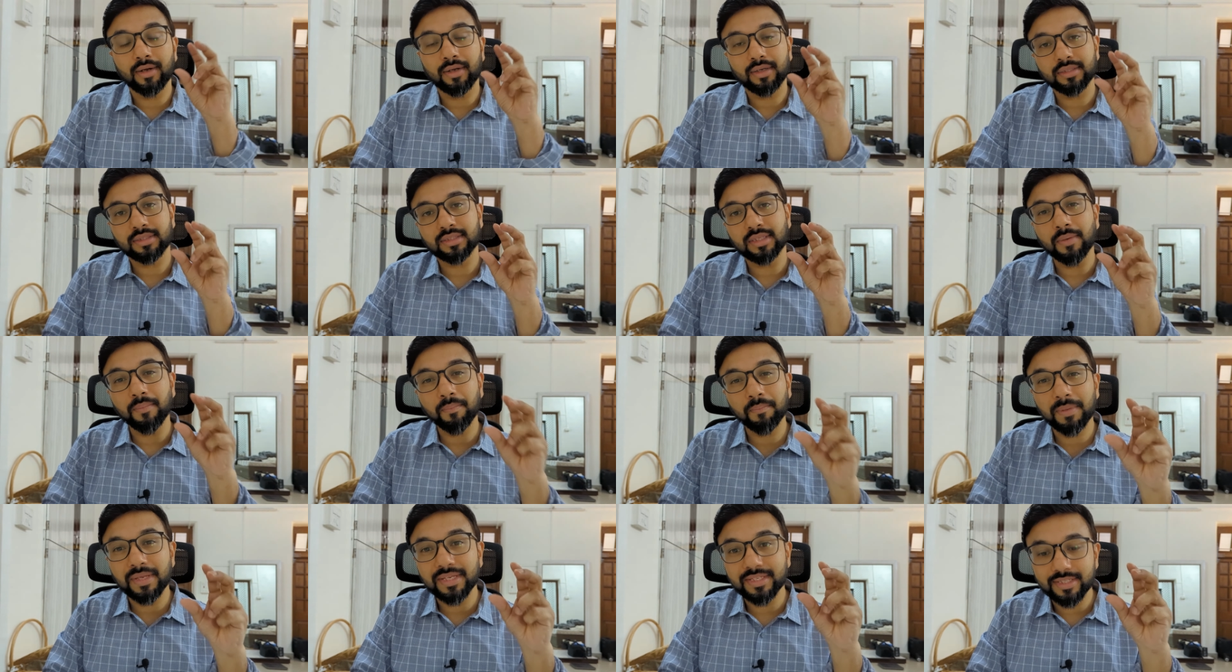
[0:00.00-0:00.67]

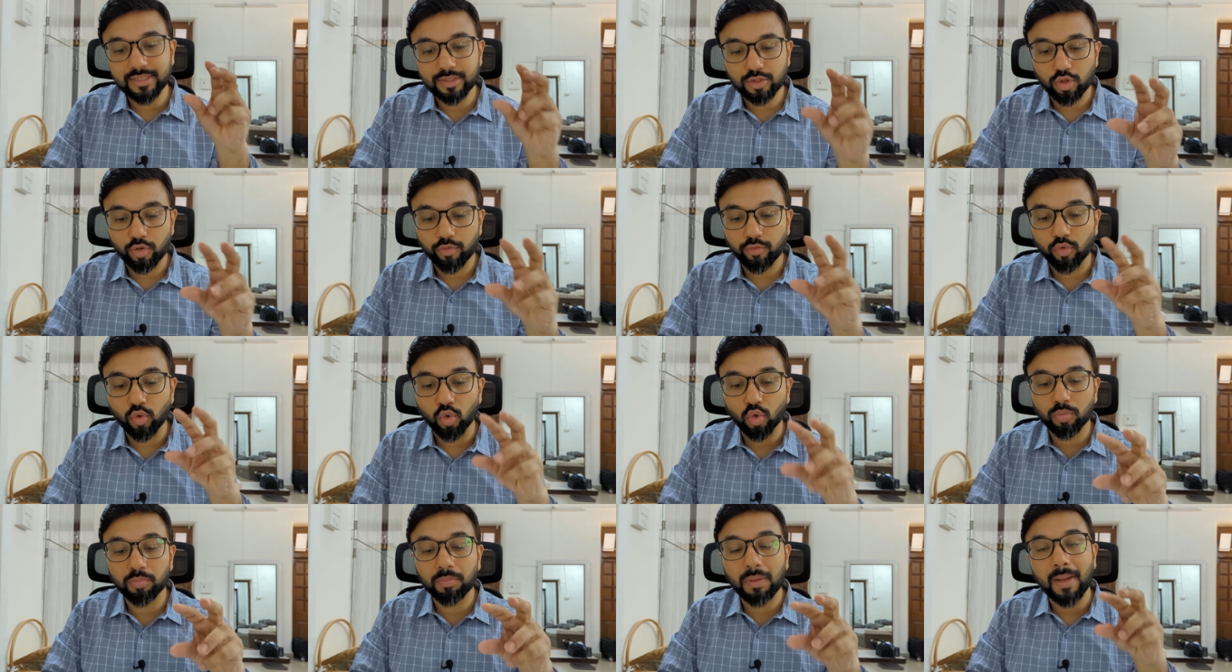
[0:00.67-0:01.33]
some basics of
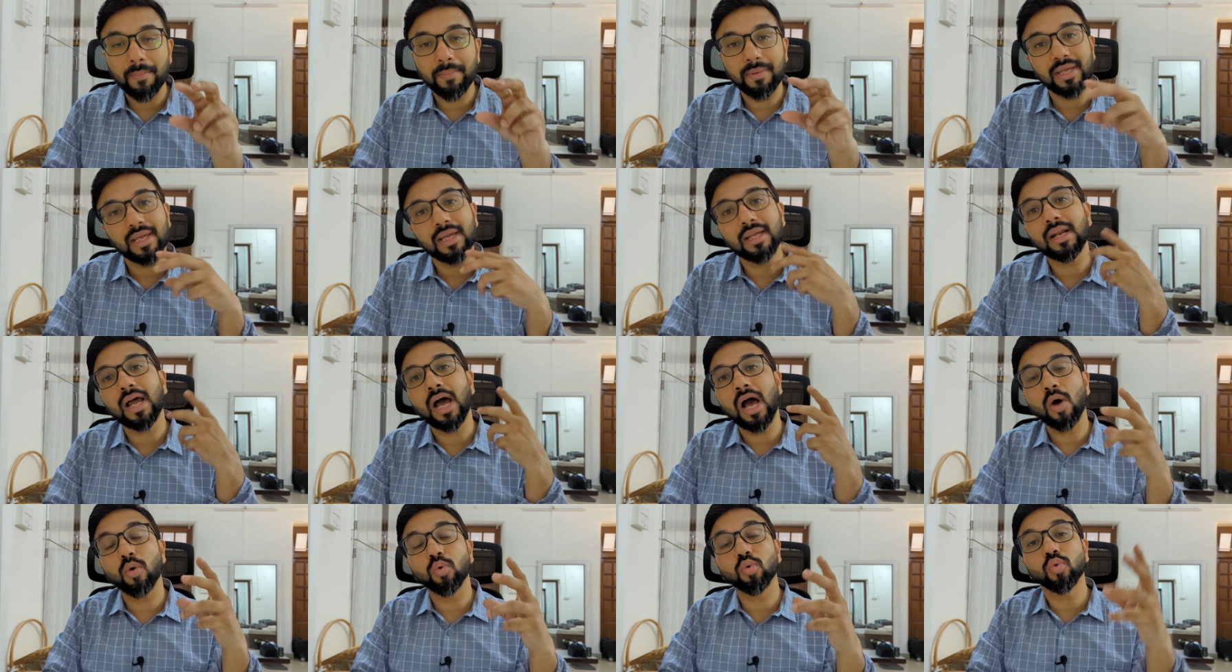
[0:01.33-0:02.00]
note mapping and
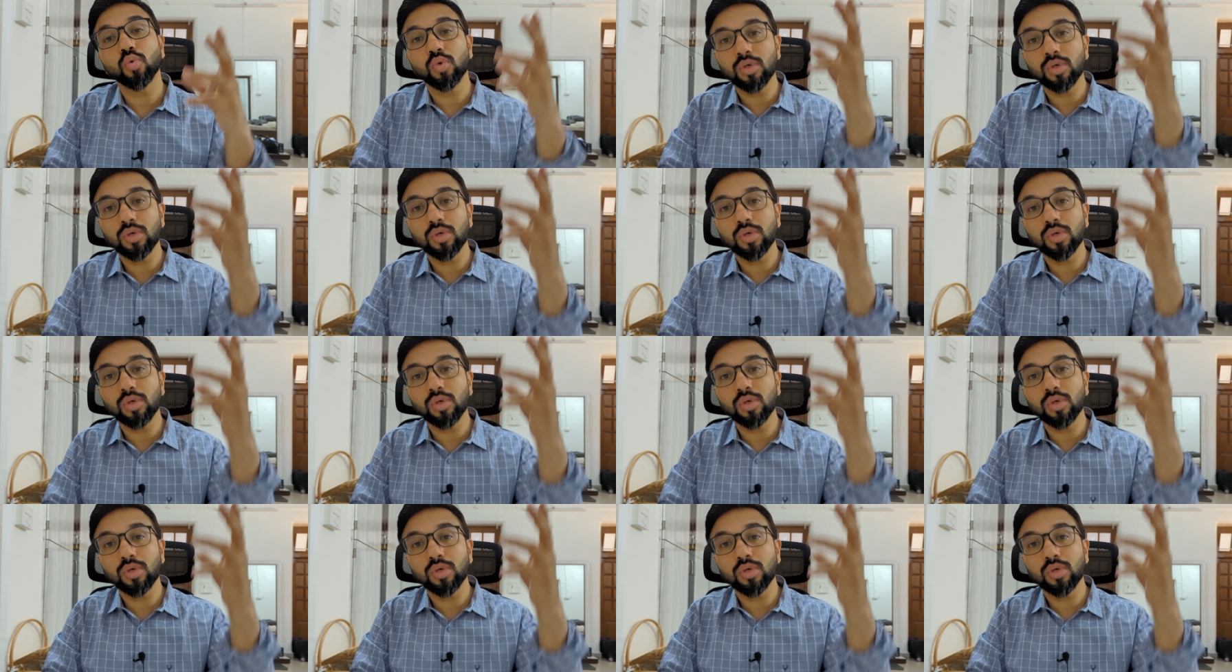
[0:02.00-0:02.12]
how to